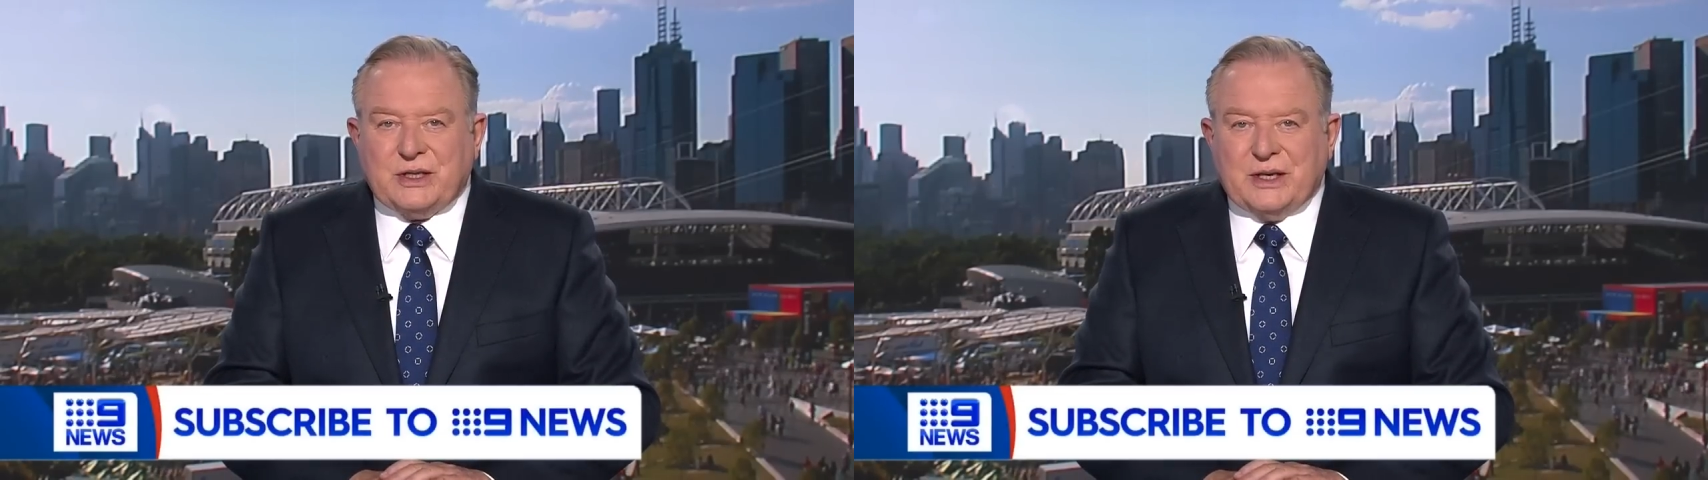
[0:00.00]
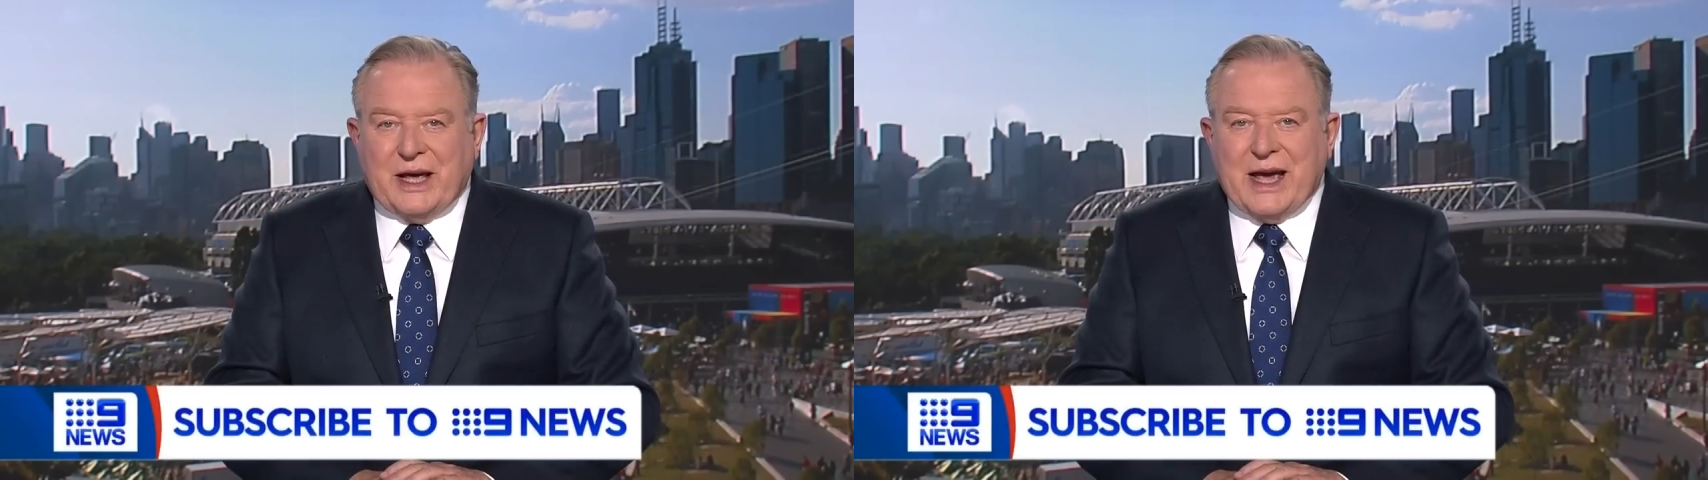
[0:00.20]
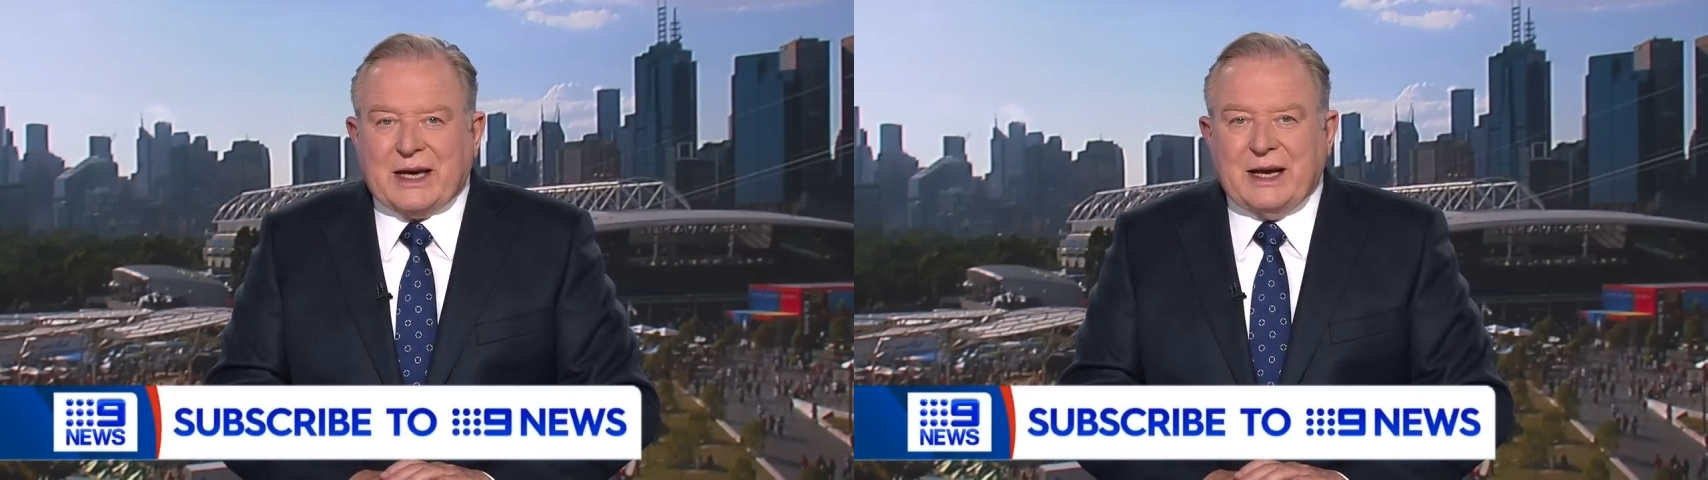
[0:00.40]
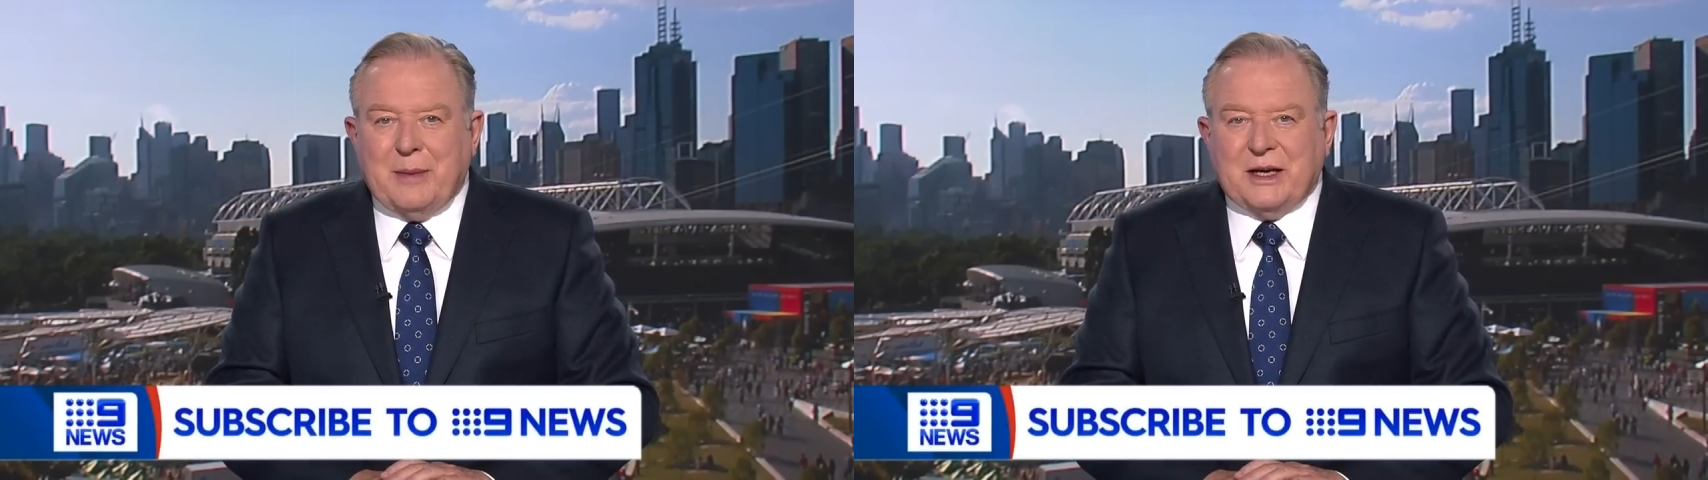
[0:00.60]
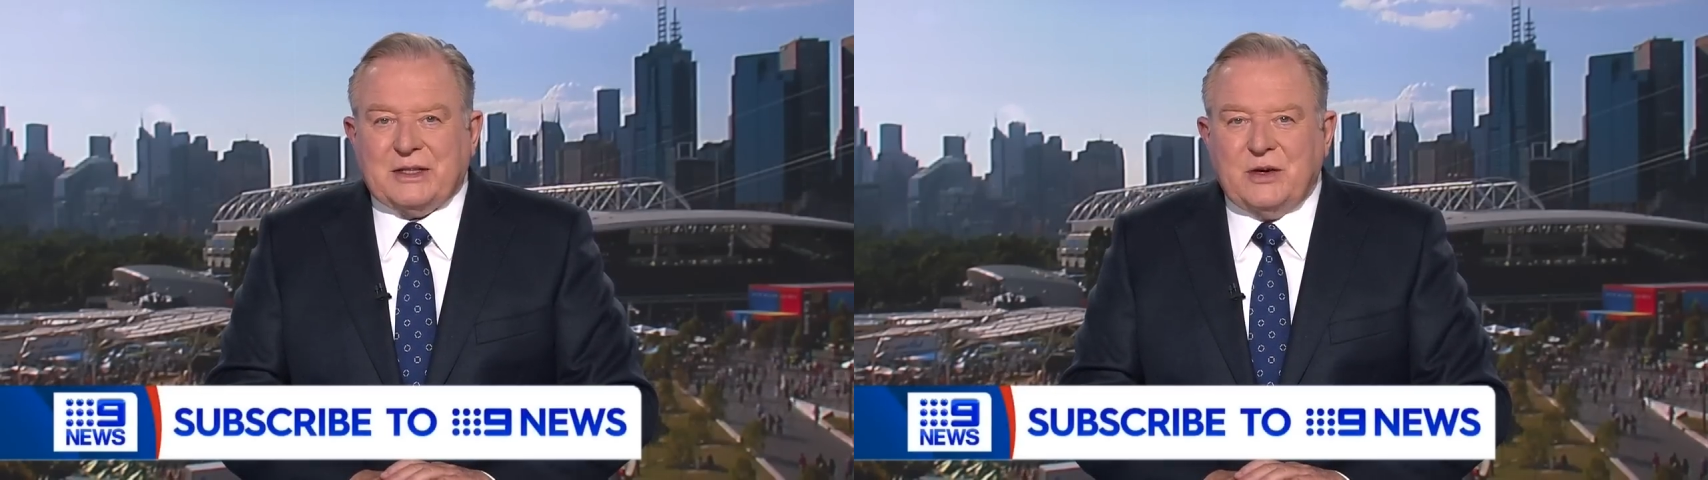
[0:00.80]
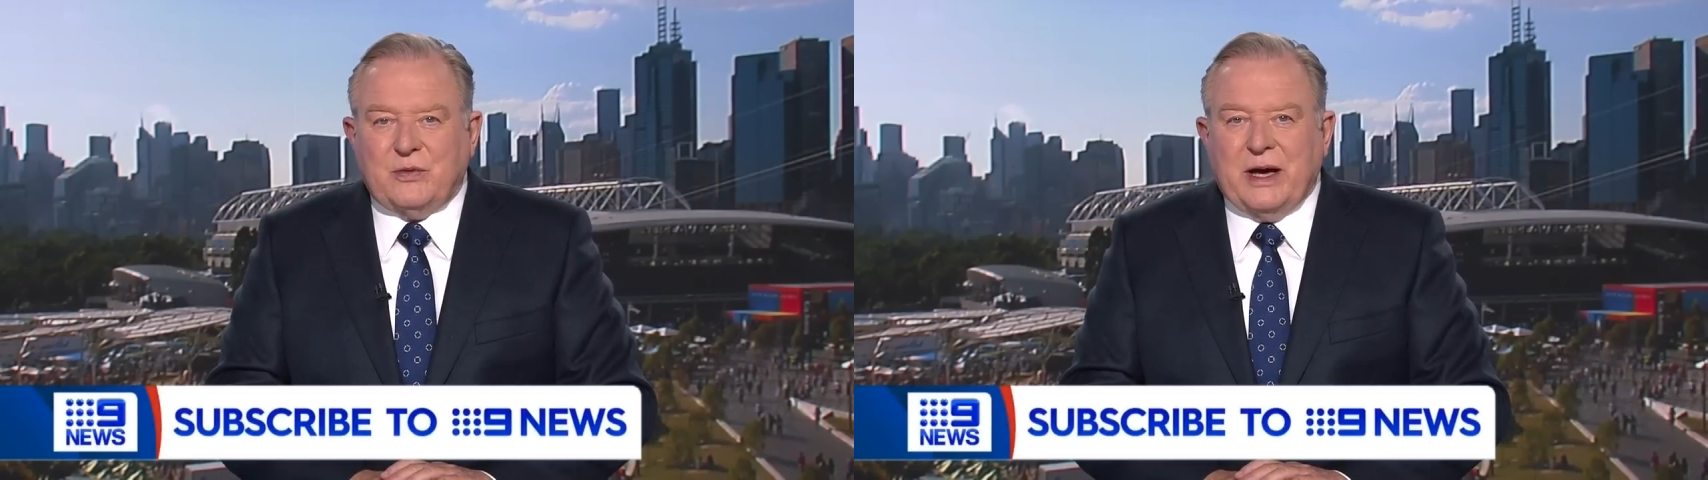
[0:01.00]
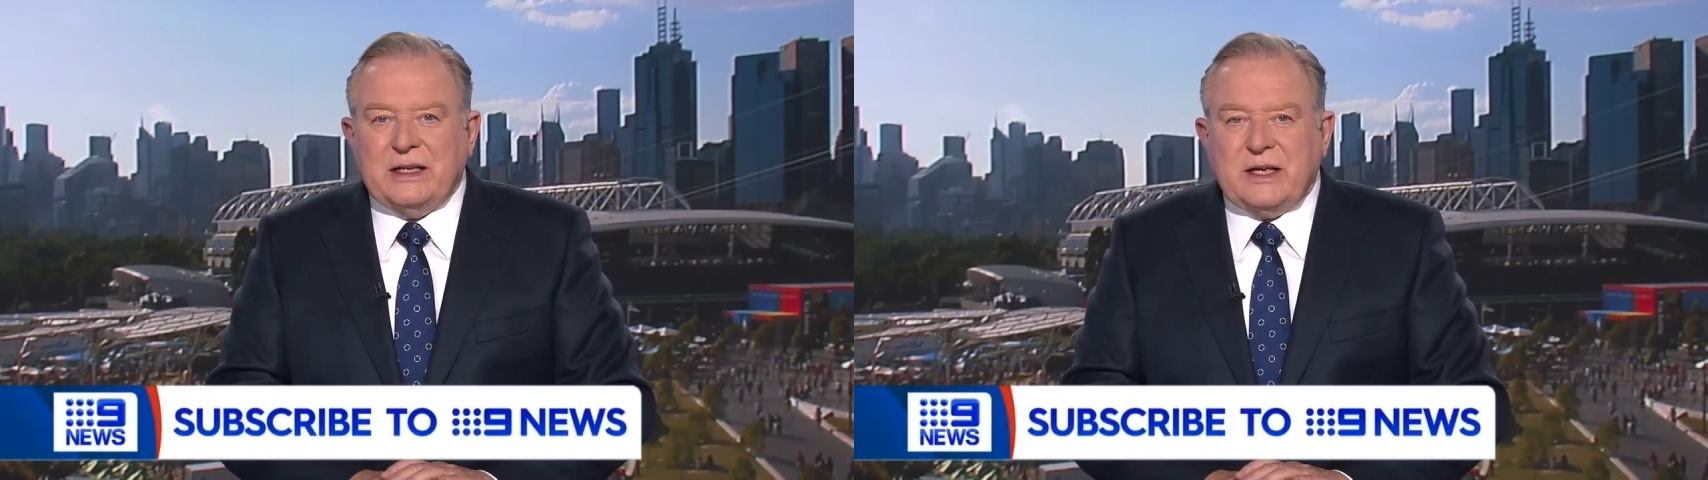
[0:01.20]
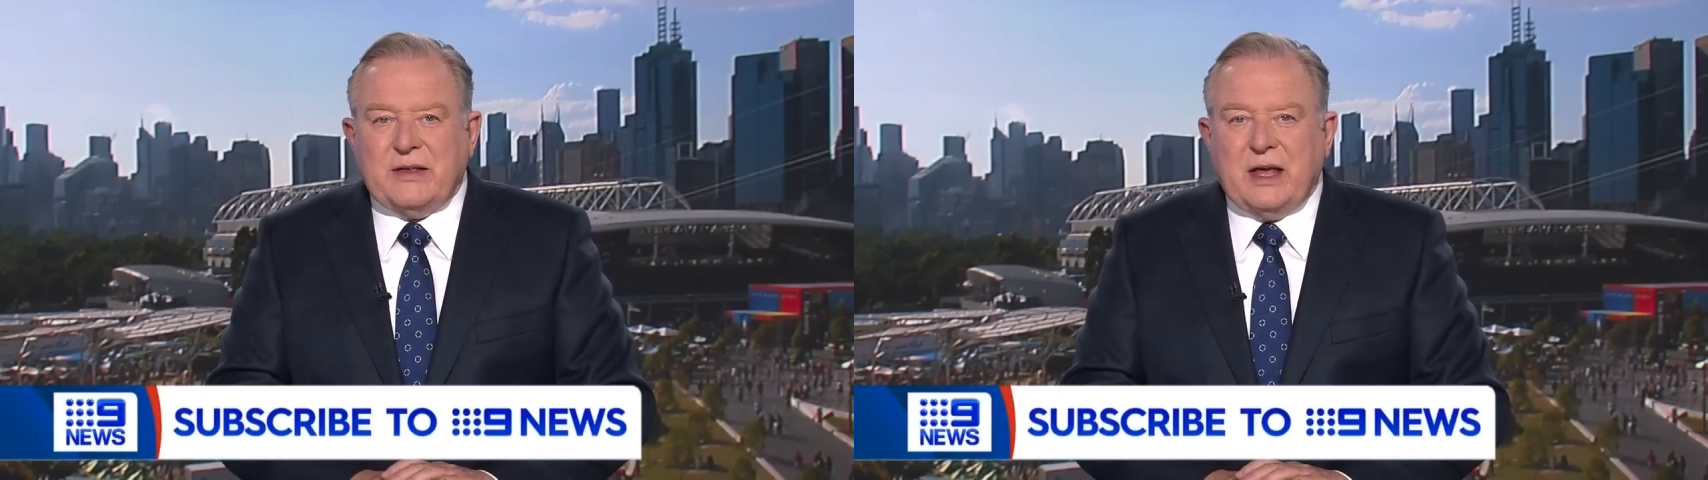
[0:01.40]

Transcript: and academics are raising